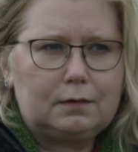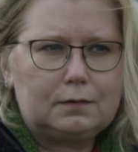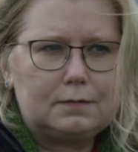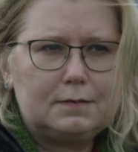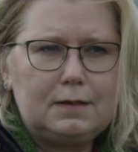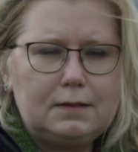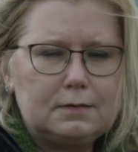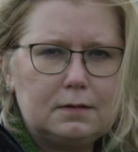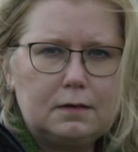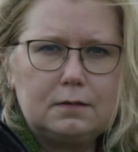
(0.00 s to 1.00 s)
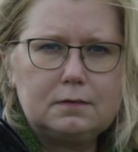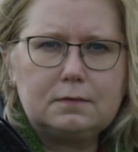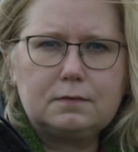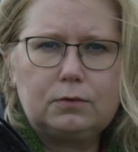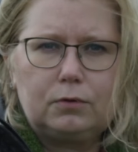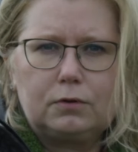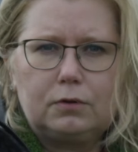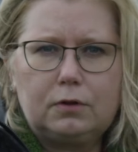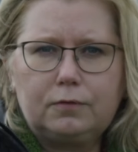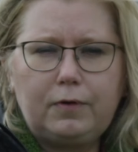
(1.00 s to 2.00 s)
seasons or
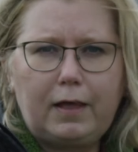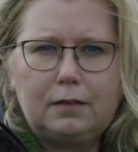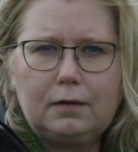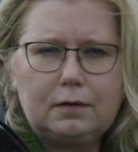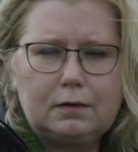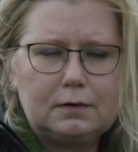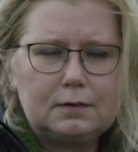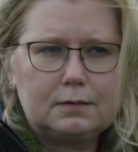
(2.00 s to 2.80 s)
the weather